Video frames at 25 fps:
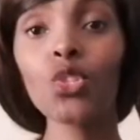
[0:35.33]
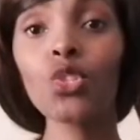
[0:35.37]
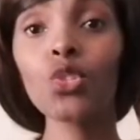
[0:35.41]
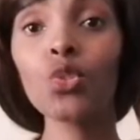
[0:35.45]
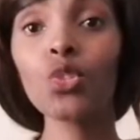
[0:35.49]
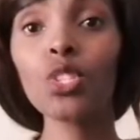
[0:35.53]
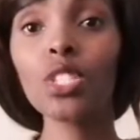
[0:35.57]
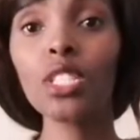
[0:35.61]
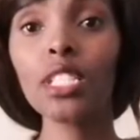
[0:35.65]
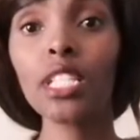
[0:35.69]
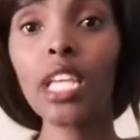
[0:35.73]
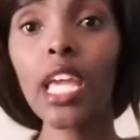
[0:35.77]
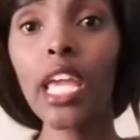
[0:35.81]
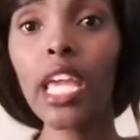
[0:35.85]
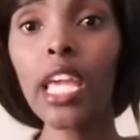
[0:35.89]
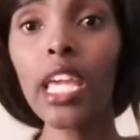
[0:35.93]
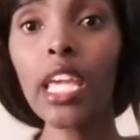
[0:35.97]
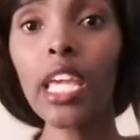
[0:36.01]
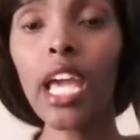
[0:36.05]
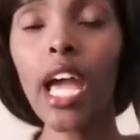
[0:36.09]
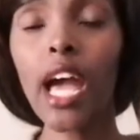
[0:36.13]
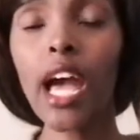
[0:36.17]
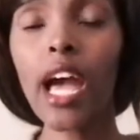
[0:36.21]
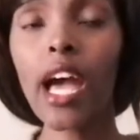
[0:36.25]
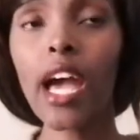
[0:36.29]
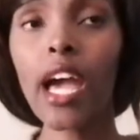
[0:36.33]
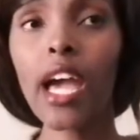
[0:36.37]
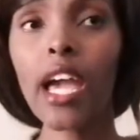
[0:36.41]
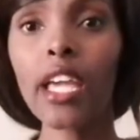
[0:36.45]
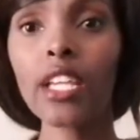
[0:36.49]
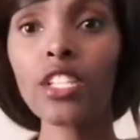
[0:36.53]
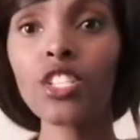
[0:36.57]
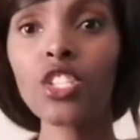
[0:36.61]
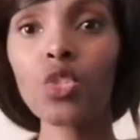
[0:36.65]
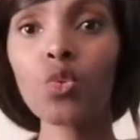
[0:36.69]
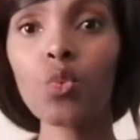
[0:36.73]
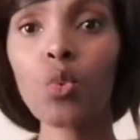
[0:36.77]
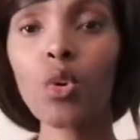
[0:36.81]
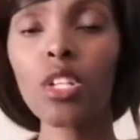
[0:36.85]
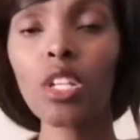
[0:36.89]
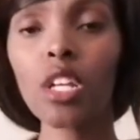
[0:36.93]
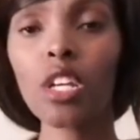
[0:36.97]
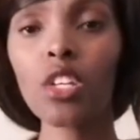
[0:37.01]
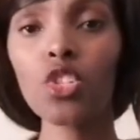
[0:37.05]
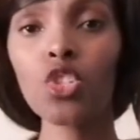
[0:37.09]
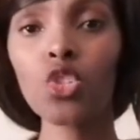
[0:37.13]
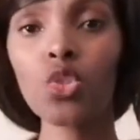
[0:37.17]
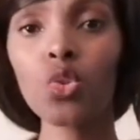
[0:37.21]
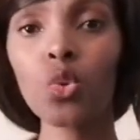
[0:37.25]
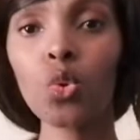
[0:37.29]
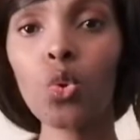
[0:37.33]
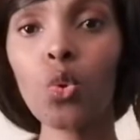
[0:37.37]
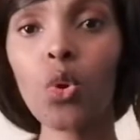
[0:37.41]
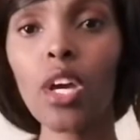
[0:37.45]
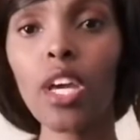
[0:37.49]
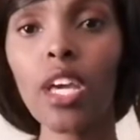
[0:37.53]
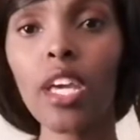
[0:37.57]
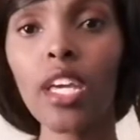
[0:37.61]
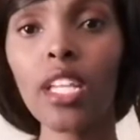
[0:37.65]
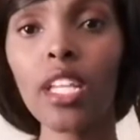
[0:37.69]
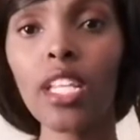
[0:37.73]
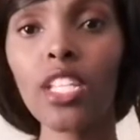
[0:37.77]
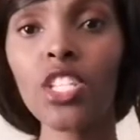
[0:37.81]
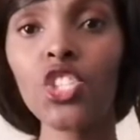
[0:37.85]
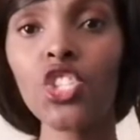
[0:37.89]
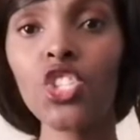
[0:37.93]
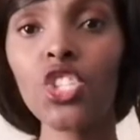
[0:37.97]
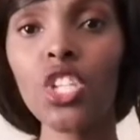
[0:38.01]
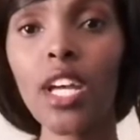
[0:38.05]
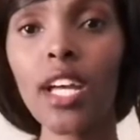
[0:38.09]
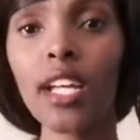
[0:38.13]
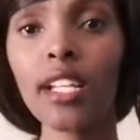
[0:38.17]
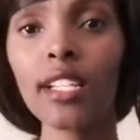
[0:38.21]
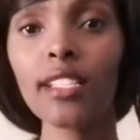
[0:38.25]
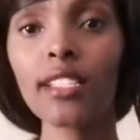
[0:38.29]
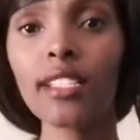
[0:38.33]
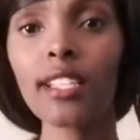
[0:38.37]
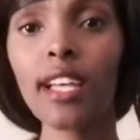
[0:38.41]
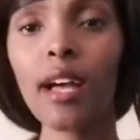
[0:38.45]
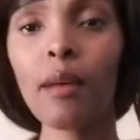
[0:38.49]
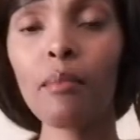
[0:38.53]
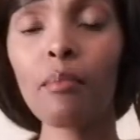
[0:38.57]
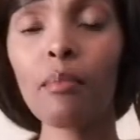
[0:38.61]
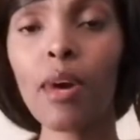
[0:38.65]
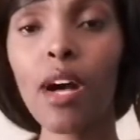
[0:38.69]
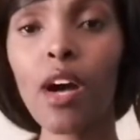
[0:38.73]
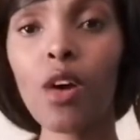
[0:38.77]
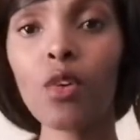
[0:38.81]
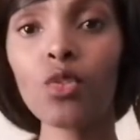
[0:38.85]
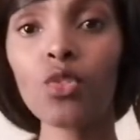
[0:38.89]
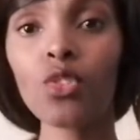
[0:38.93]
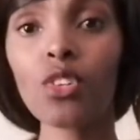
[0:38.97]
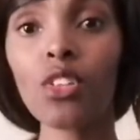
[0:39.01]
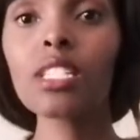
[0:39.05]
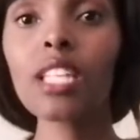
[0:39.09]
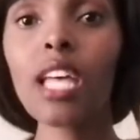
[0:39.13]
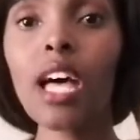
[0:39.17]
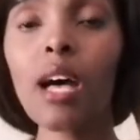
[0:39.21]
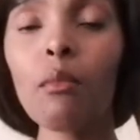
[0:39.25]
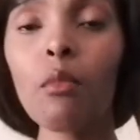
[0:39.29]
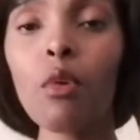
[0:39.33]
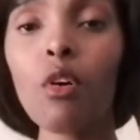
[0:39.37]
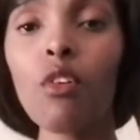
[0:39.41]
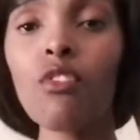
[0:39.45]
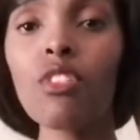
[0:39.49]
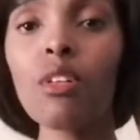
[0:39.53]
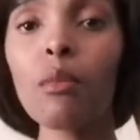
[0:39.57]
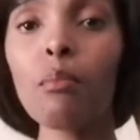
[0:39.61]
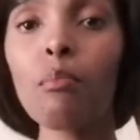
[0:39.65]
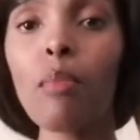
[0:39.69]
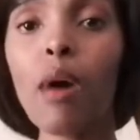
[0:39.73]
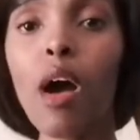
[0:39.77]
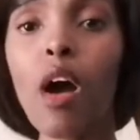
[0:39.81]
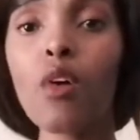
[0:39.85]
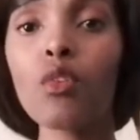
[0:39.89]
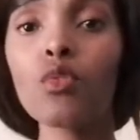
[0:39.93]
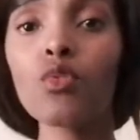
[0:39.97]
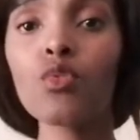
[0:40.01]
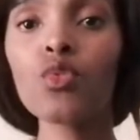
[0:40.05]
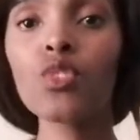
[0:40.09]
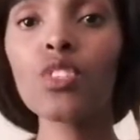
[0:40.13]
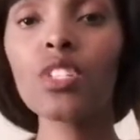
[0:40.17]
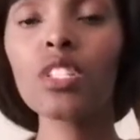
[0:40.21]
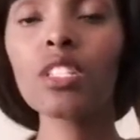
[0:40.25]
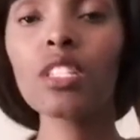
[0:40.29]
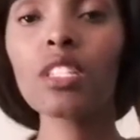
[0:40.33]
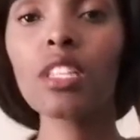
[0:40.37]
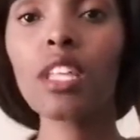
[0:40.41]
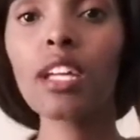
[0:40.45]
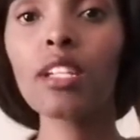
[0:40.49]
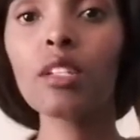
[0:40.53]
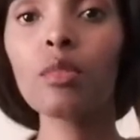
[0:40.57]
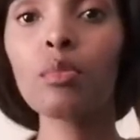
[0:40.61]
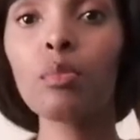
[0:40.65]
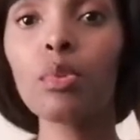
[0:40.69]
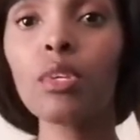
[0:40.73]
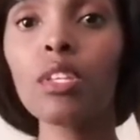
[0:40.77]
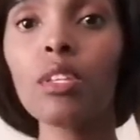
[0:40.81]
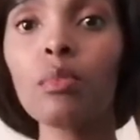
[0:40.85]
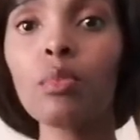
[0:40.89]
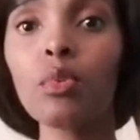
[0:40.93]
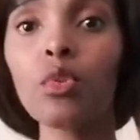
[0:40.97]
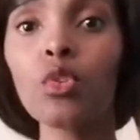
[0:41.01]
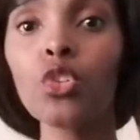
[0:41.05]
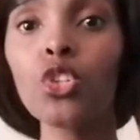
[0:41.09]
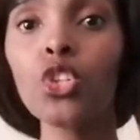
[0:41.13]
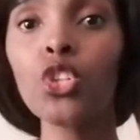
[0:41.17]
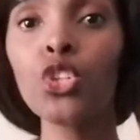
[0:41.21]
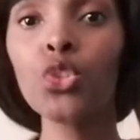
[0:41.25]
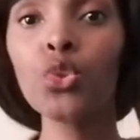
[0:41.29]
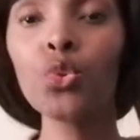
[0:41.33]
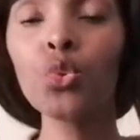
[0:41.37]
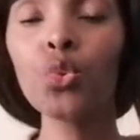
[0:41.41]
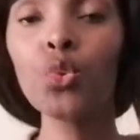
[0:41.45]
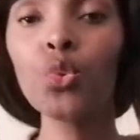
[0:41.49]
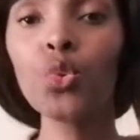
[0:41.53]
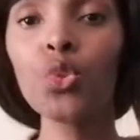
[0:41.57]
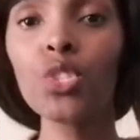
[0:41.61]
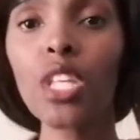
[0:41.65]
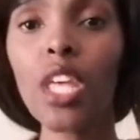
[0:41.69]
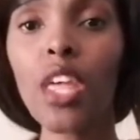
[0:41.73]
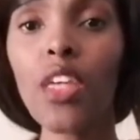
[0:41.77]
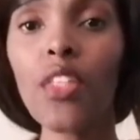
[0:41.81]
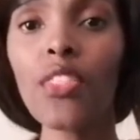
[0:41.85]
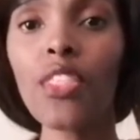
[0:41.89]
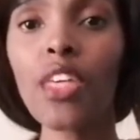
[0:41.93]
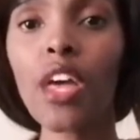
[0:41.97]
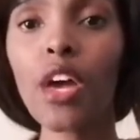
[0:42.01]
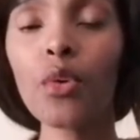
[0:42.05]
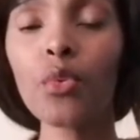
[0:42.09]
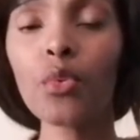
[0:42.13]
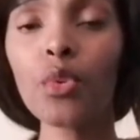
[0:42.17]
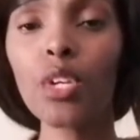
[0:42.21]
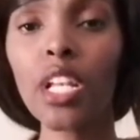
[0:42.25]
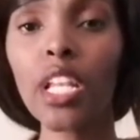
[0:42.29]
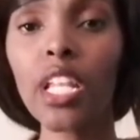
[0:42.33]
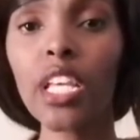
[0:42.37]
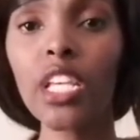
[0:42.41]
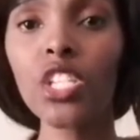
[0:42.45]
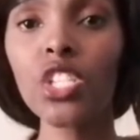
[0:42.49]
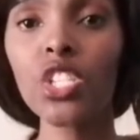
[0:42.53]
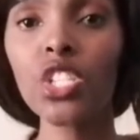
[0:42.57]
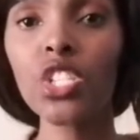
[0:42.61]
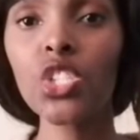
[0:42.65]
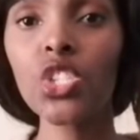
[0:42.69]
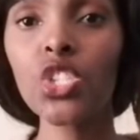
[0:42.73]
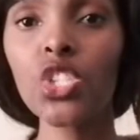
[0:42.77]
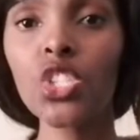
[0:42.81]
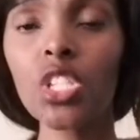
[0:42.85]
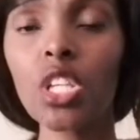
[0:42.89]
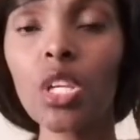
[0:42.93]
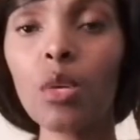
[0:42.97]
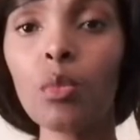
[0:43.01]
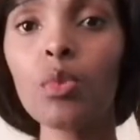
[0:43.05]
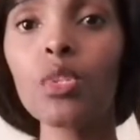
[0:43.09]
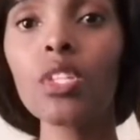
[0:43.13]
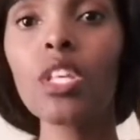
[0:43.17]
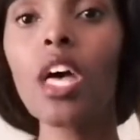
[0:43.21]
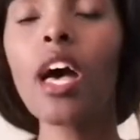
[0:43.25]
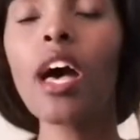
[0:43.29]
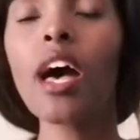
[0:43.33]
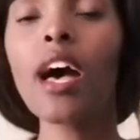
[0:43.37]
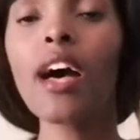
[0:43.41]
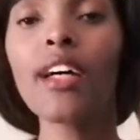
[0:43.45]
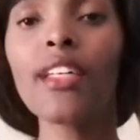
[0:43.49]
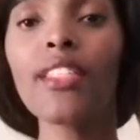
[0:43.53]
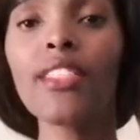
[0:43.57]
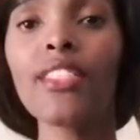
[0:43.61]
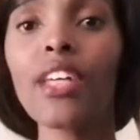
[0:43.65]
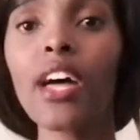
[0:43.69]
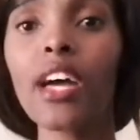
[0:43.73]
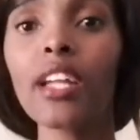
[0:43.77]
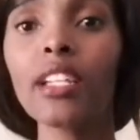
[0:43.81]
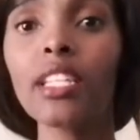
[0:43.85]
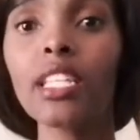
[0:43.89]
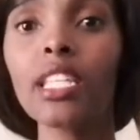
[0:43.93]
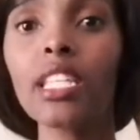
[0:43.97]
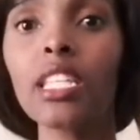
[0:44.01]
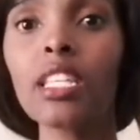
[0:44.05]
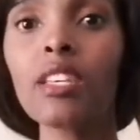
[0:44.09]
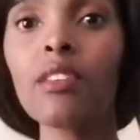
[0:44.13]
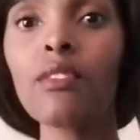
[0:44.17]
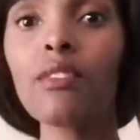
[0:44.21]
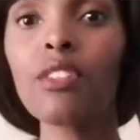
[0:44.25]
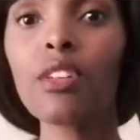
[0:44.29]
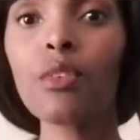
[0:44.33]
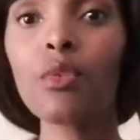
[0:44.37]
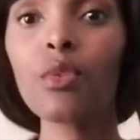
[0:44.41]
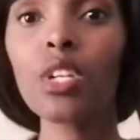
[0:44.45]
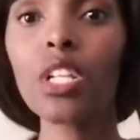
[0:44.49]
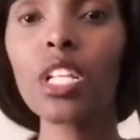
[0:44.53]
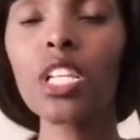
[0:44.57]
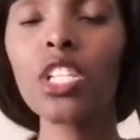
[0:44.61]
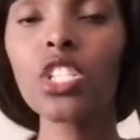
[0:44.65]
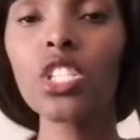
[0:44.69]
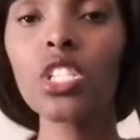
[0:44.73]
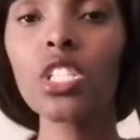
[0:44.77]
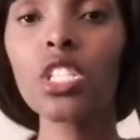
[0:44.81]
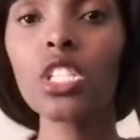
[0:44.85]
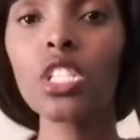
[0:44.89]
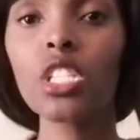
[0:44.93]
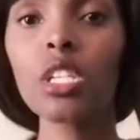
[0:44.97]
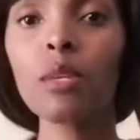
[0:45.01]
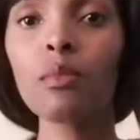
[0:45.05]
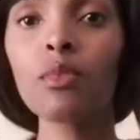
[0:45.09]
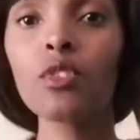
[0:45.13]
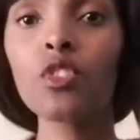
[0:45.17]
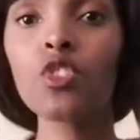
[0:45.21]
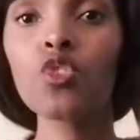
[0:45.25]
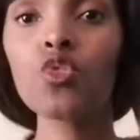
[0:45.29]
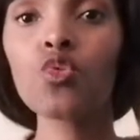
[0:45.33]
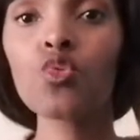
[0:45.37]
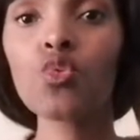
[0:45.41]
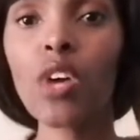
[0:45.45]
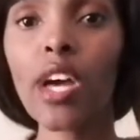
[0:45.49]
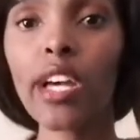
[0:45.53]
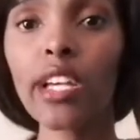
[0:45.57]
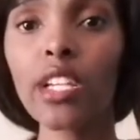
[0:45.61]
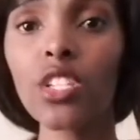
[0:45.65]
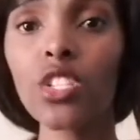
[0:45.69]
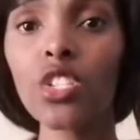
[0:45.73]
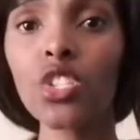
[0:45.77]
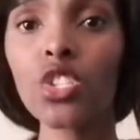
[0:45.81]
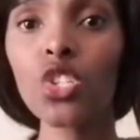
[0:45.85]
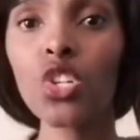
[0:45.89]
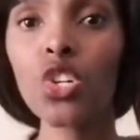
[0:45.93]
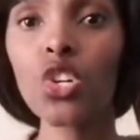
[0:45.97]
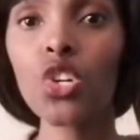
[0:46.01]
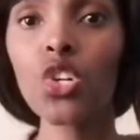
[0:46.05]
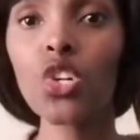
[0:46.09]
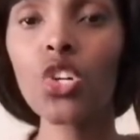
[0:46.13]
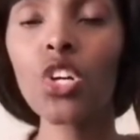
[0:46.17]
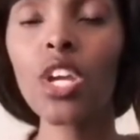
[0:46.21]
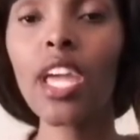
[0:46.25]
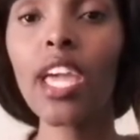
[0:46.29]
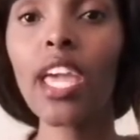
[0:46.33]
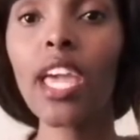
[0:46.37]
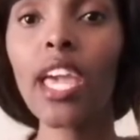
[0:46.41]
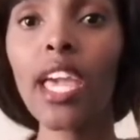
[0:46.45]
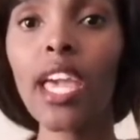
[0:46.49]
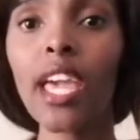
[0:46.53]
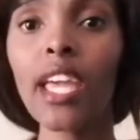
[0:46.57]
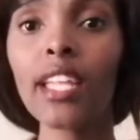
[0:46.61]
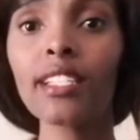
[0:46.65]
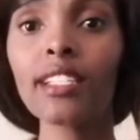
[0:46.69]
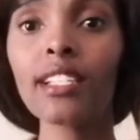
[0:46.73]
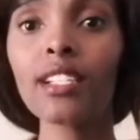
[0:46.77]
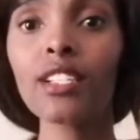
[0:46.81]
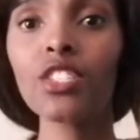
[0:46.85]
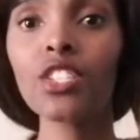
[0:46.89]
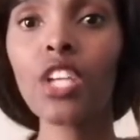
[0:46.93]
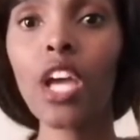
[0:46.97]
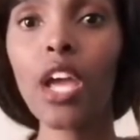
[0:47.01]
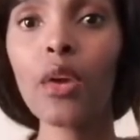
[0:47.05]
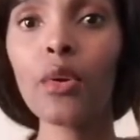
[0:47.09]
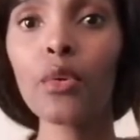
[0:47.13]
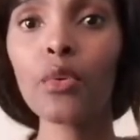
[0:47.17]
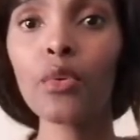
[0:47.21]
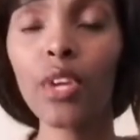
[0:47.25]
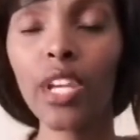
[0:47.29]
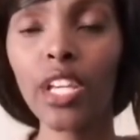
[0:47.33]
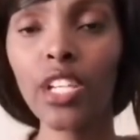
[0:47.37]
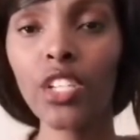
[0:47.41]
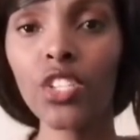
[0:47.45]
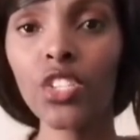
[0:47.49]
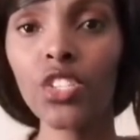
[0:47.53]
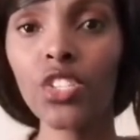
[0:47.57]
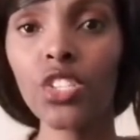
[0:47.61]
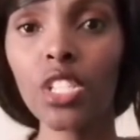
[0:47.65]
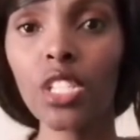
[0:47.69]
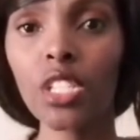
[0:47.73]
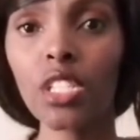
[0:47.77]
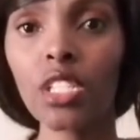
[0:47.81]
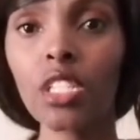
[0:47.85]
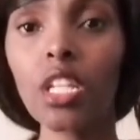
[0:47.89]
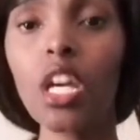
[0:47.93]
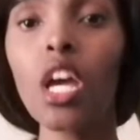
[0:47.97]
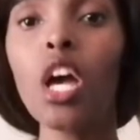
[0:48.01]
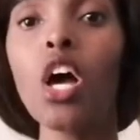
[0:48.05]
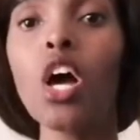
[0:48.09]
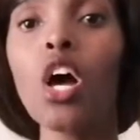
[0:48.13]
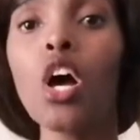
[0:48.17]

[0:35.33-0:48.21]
today I just want us to go ahead and chat about some of the boundaries that people use in their relationships that give the relationship structure and direction.